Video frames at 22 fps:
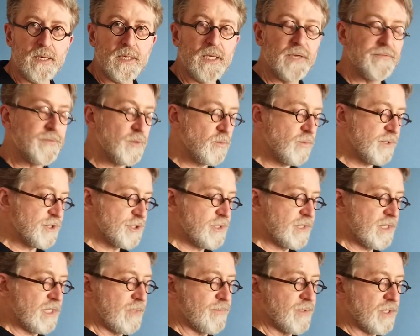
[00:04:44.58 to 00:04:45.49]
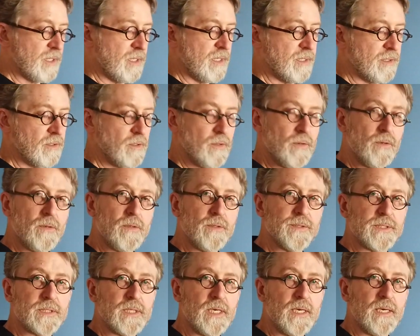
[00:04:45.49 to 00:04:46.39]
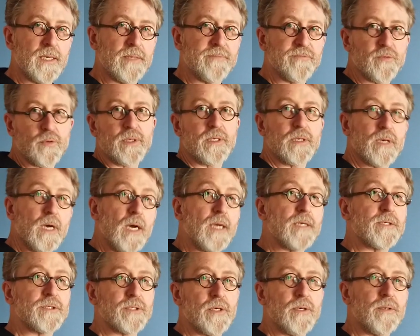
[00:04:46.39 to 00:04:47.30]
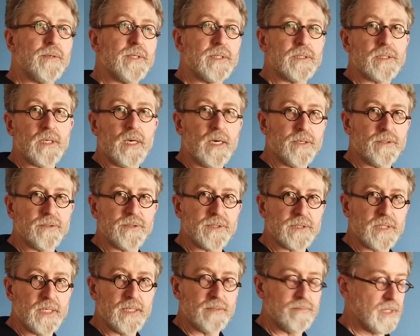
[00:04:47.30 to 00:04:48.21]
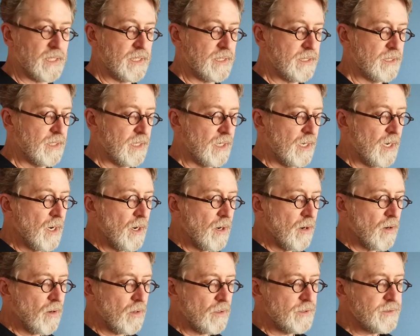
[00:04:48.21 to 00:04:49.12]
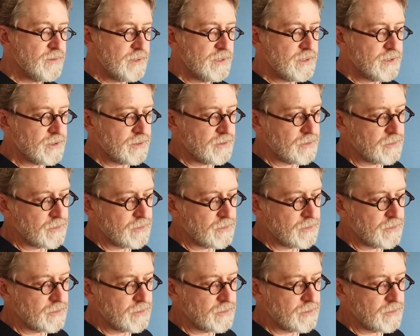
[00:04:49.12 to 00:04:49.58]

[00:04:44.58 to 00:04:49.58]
If you wish to keep it on all the time for it not to go into auto standby, all you need to